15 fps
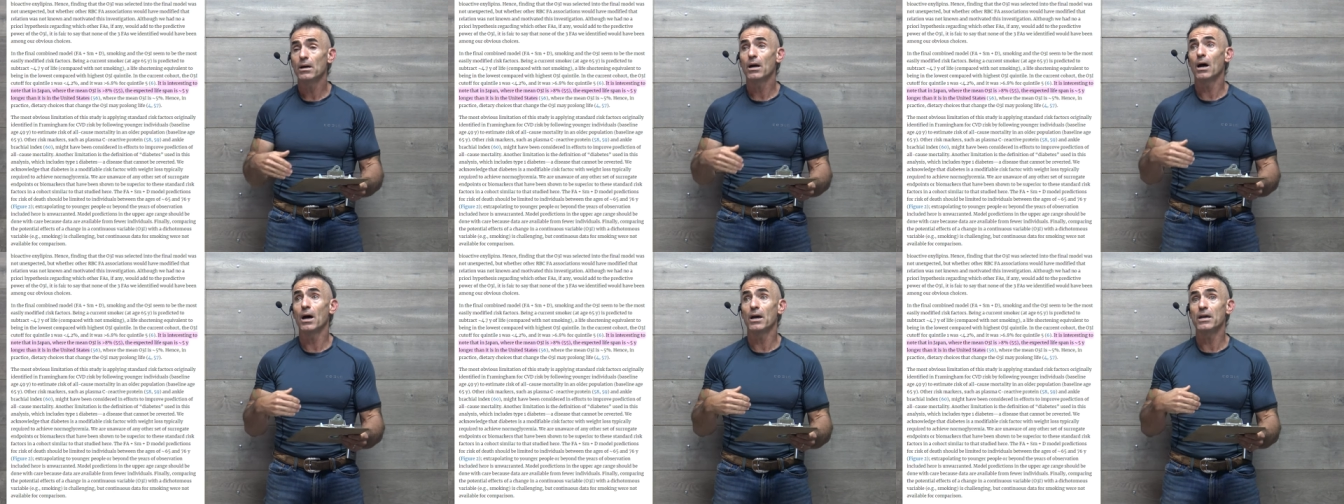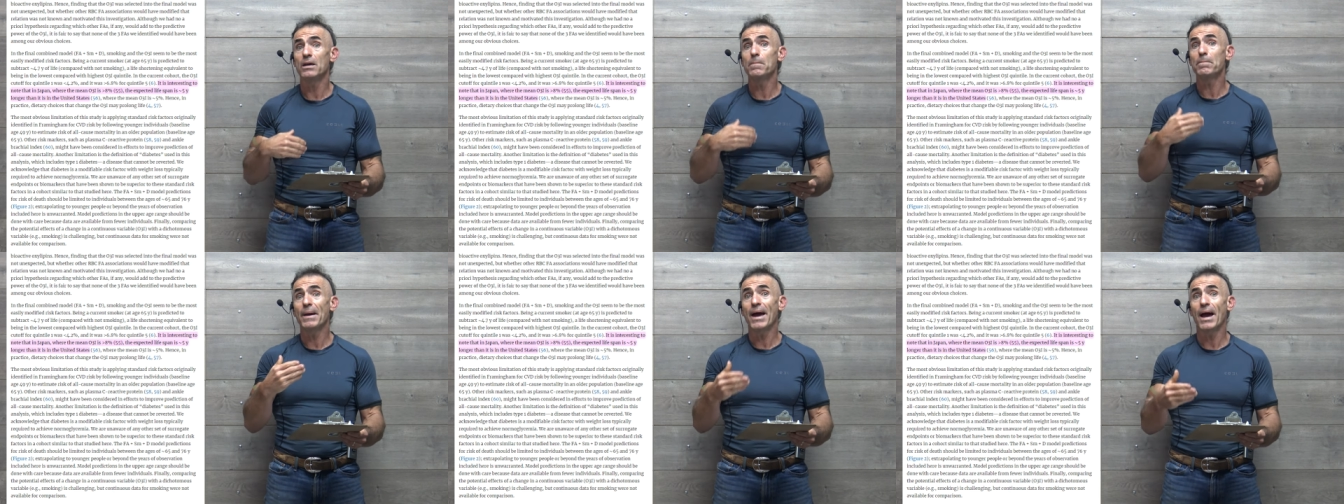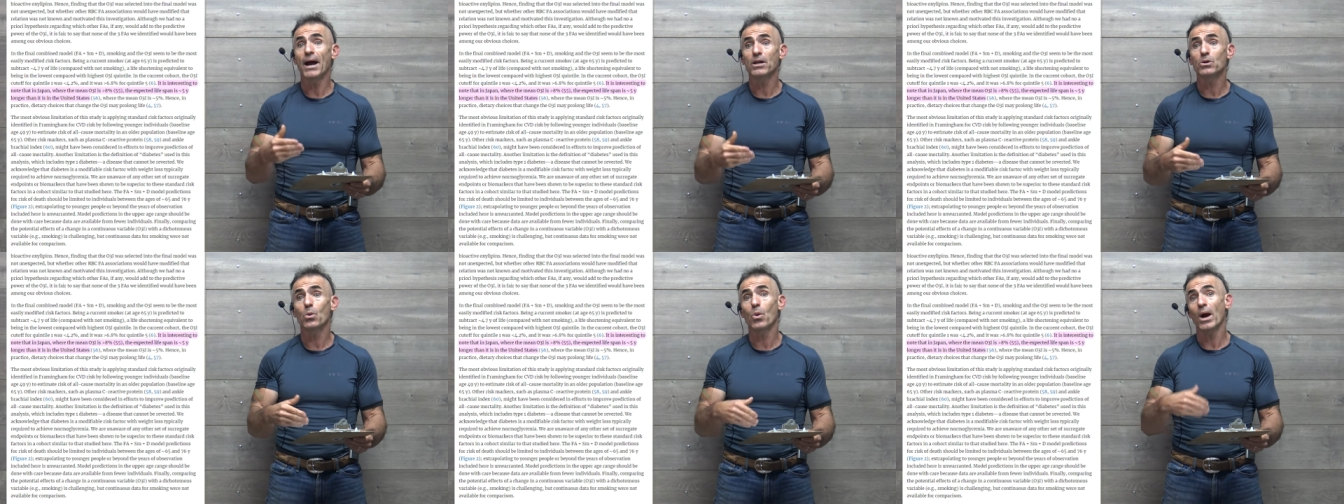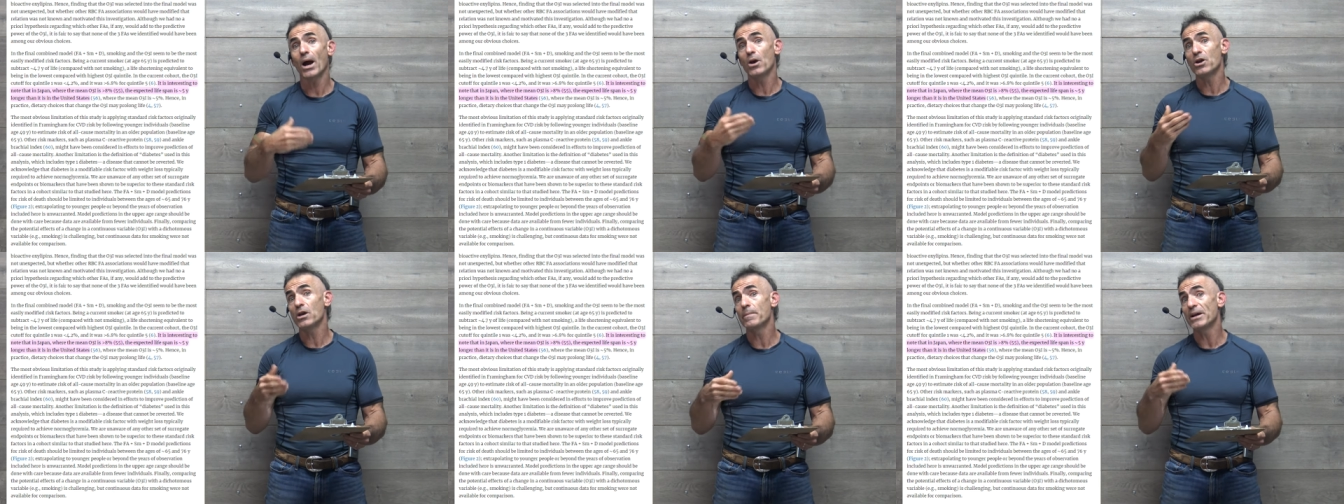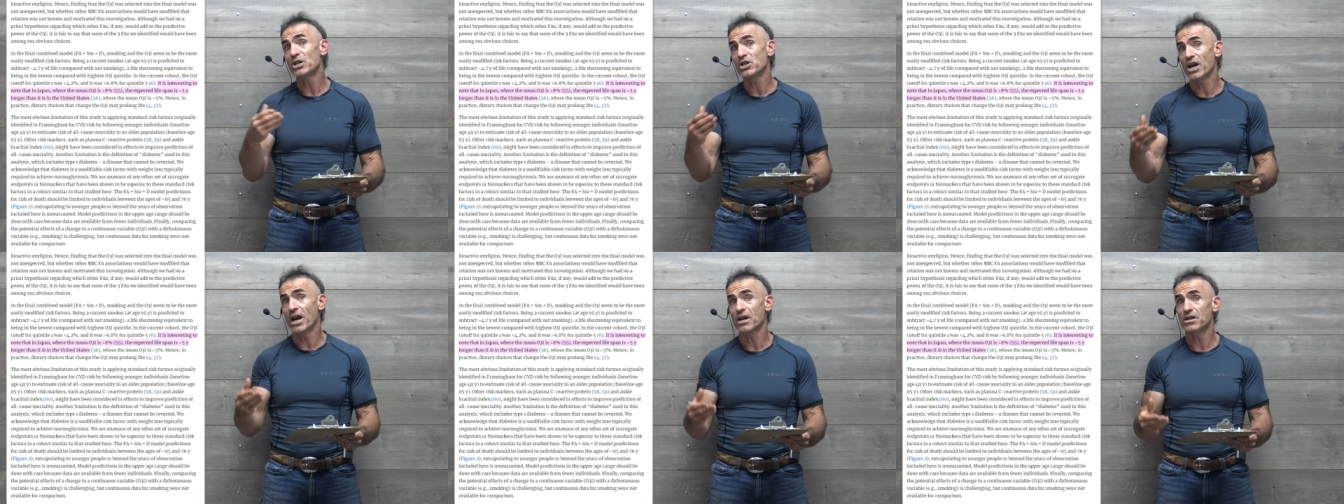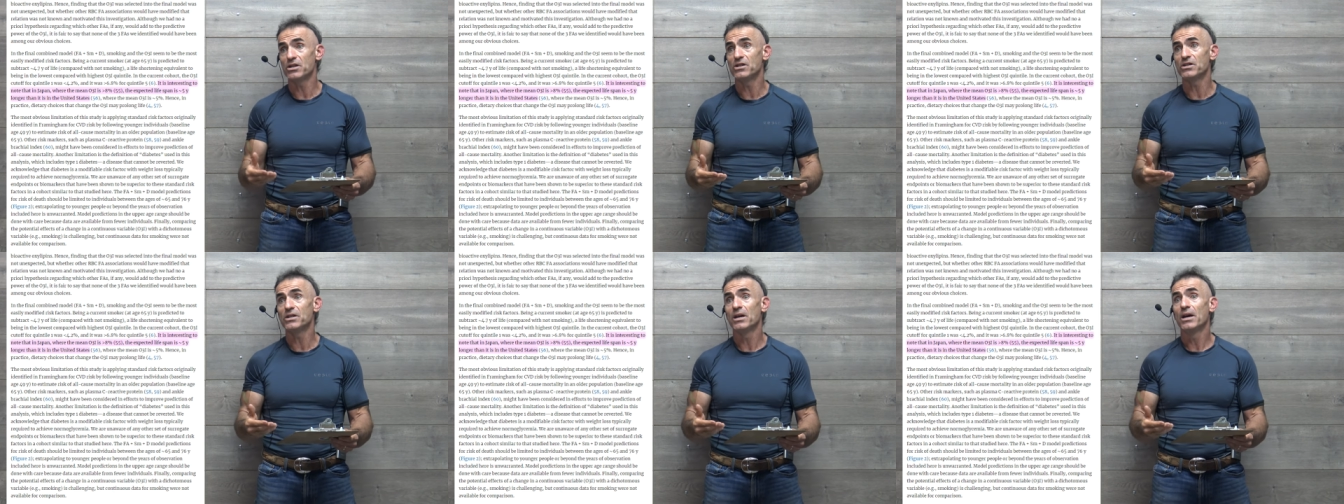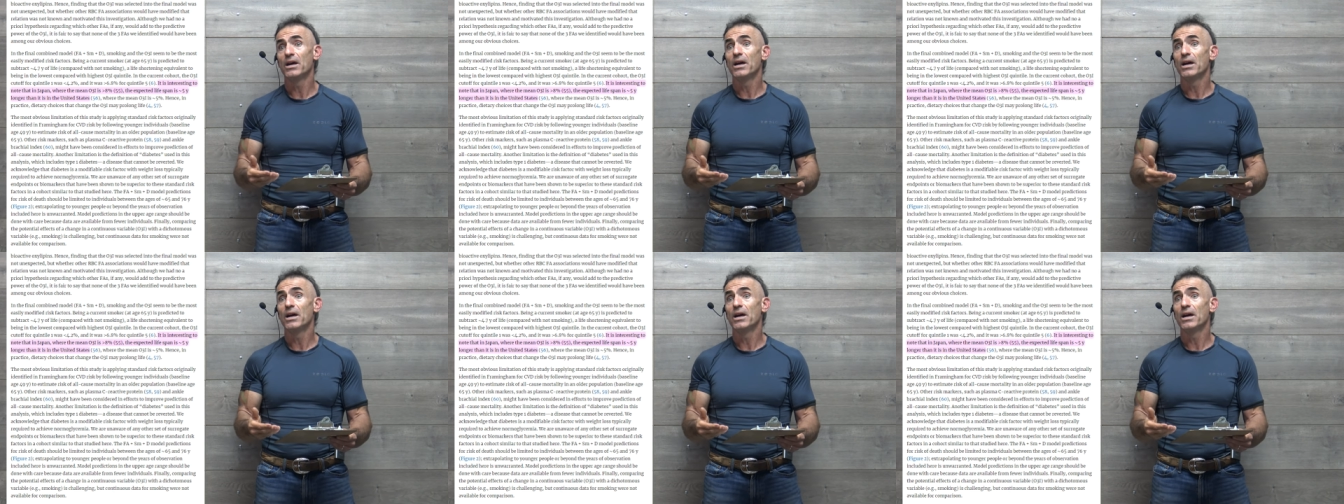uh, impact or how you can make changes